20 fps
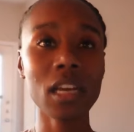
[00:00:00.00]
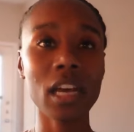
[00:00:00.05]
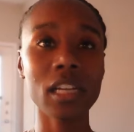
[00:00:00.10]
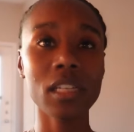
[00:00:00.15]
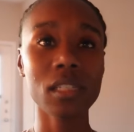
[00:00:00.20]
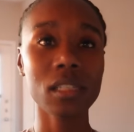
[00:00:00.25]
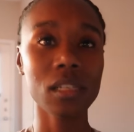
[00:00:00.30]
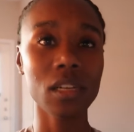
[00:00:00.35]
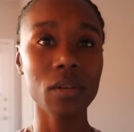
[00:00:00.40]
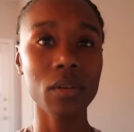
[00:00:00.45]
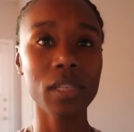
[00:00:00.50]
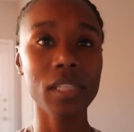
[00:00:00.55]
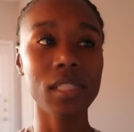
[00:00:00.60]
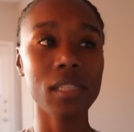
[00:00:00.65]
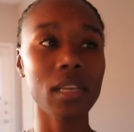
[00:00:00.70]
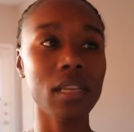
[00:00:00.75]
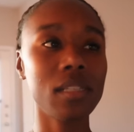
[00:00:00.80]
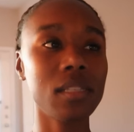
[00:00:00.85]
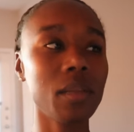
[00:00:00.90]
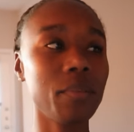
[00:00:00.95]
I just know he
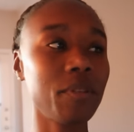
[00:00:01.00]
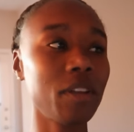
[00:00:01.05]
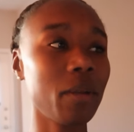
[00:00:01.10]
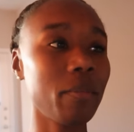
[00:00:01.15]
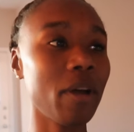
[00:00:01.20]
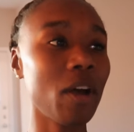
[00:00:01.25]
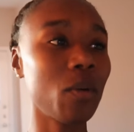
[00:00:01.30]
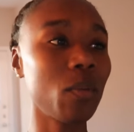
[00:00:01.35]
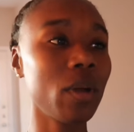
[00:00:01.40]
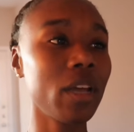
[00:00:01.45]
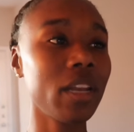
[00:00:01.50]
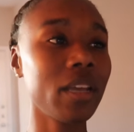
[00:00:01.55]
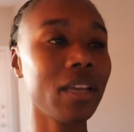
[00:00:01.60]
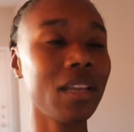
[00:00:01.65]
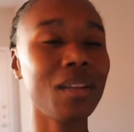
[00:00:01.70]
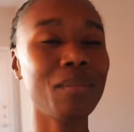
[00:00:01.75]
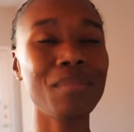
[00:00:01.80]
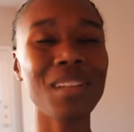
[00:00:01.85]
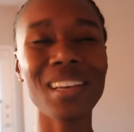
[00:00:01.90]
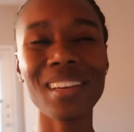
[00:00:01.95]
said something about running
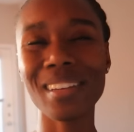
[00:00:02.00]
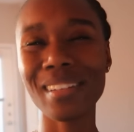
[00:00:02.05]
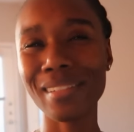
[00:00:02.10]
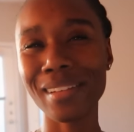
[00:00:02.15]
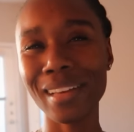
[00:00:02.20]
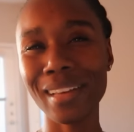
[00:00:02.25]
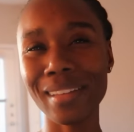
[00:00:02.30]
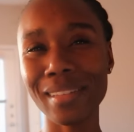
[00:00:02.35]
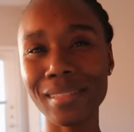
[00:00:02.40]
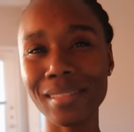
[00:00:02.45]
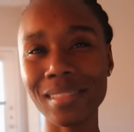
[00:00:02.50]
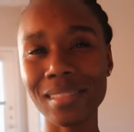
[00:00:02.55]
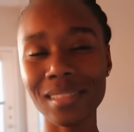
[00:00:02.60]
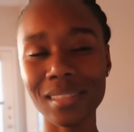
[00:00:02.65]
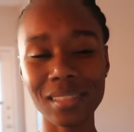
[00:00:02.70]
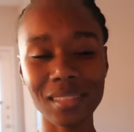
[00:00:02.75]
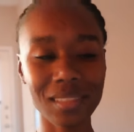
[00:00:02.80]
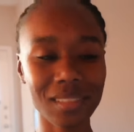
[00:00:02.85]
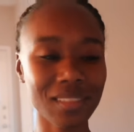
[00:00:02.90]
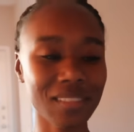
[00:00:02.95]
and I'm like, okay,
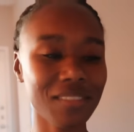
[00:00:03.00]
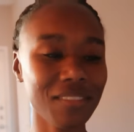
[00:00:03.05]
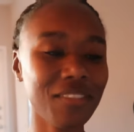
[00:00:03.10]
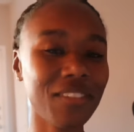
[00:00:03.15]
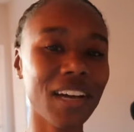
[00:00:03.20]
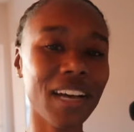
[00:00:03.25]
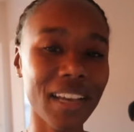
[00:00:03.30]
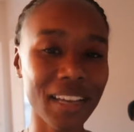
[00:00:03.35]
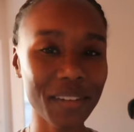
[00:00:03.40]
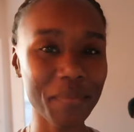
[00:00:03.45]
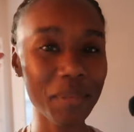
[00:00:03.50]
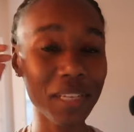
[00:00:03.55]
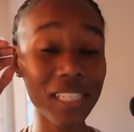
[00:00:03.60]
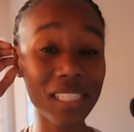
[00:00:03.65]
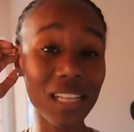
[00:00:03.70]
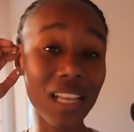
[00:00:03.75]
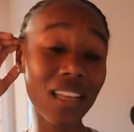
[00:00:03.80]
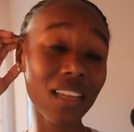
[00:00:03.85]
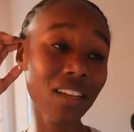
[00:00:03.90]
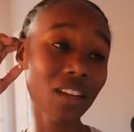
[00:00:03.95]
fine.
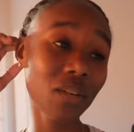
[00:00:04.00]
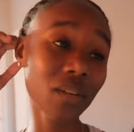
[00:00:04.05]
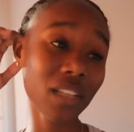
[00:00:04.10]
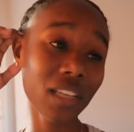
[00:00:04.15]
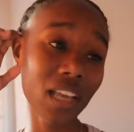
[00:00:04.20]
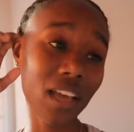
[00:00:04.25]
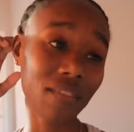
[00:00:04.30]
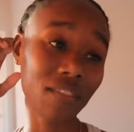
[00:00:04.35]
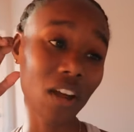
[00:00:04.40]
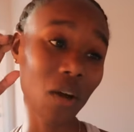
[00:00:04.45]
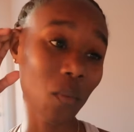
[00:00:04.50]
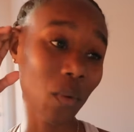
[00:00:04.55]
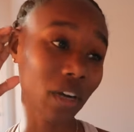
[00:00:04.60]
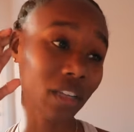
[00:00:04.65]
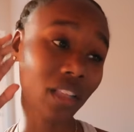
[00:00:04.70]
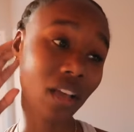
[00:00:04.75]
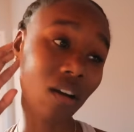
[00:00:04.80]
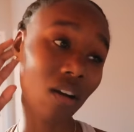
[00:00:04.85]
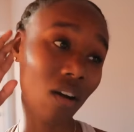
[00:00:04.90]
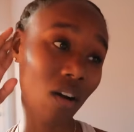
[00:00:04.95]
Because I literally have not
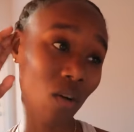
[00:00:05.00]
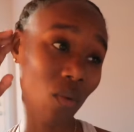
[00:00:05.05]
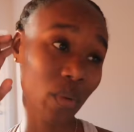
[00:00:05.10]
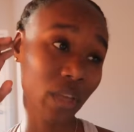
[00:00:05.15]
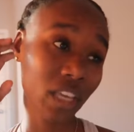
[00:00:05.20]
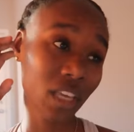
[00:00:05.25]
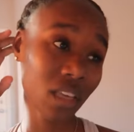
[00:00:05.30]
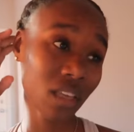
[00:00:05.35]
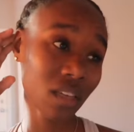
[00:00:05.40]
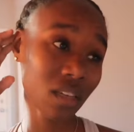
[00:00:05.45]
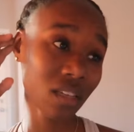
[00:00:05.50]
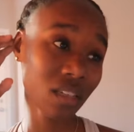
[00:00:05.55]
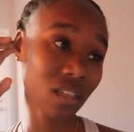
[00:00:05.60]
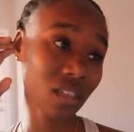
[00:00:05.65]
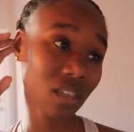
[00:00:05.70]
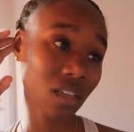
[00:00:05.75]
worked out all weekend.